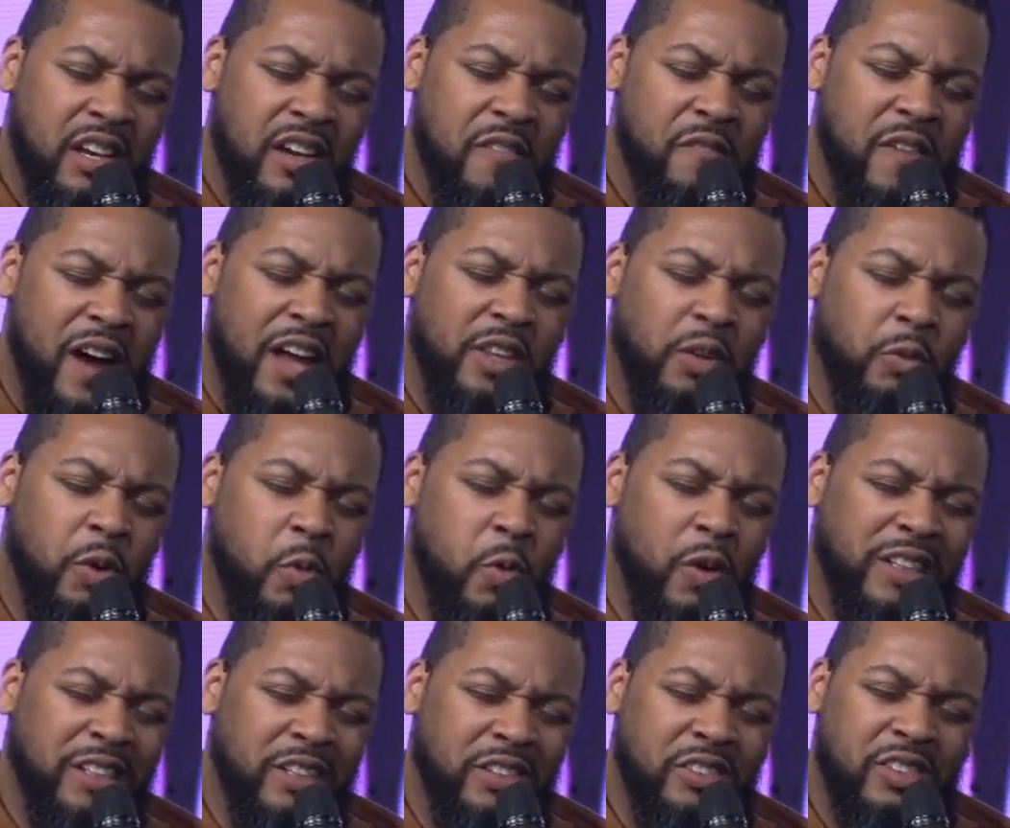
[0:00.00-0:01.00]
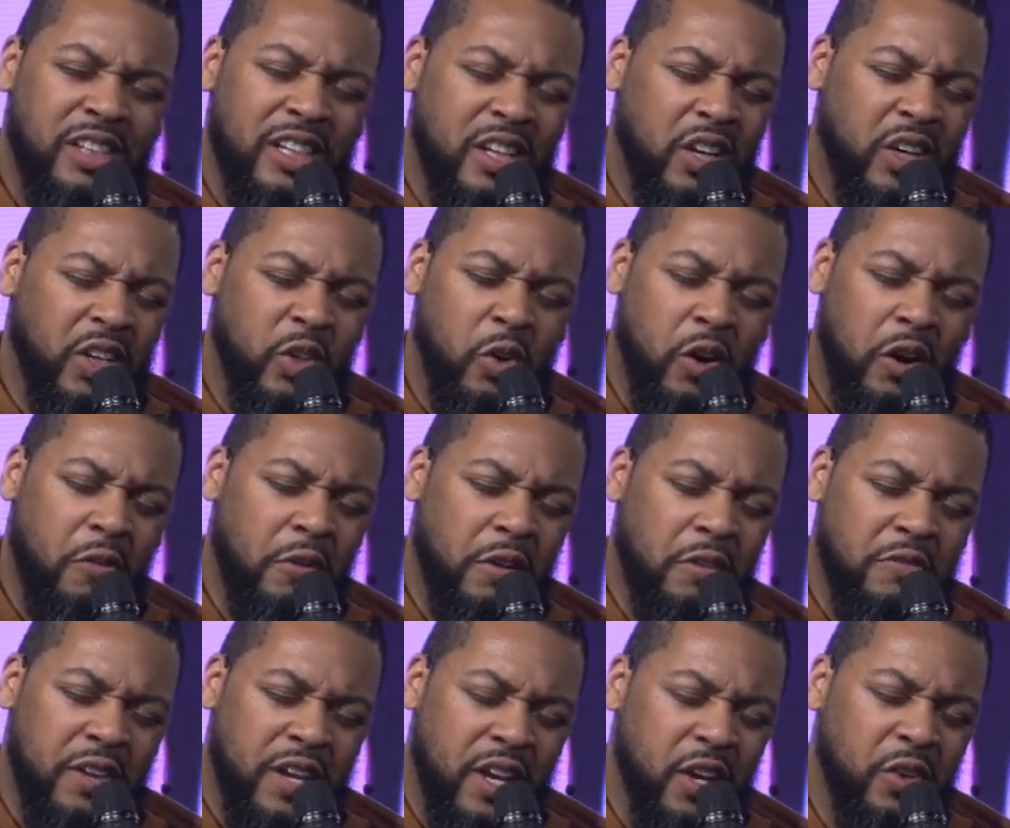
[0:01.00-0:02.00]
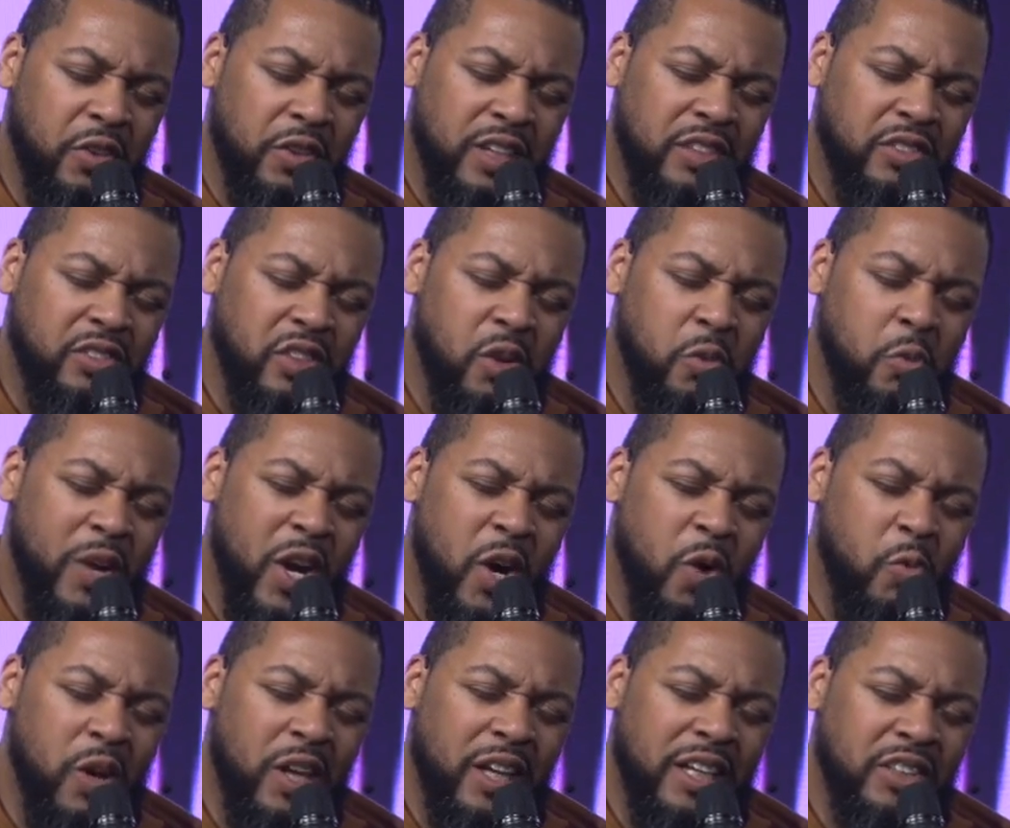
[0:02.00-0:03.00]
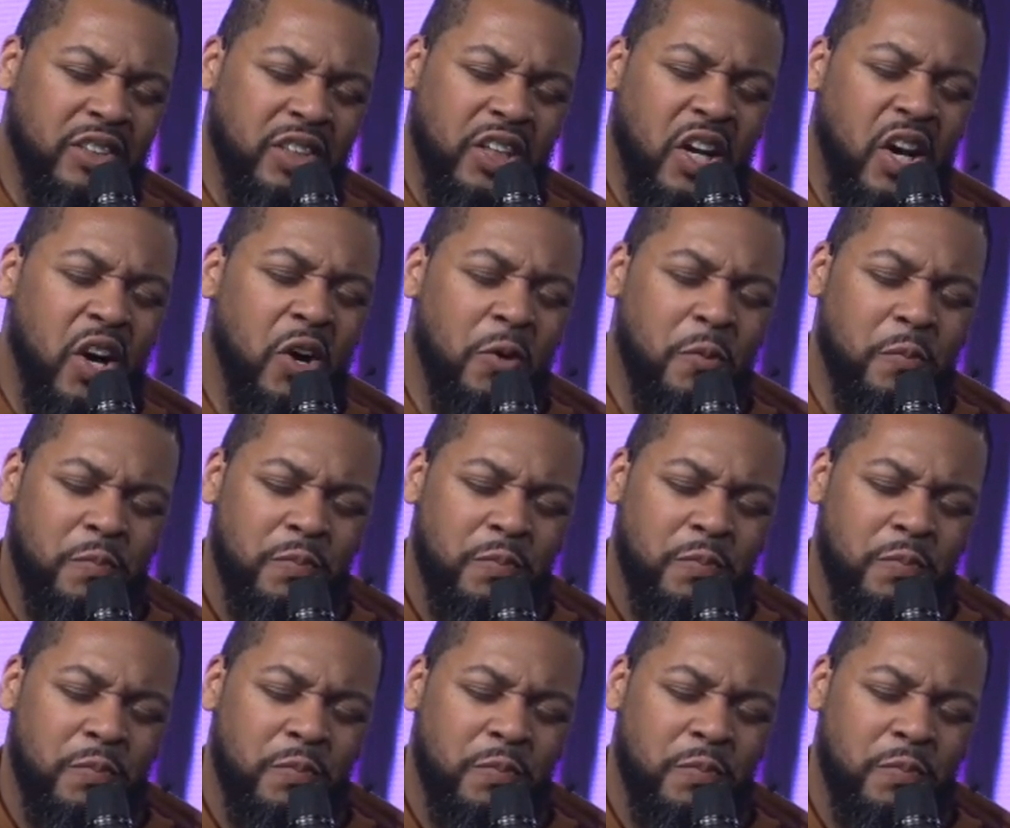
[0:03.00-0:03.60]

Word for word: Father, we want to see your glory revealed, and so we are willing to go.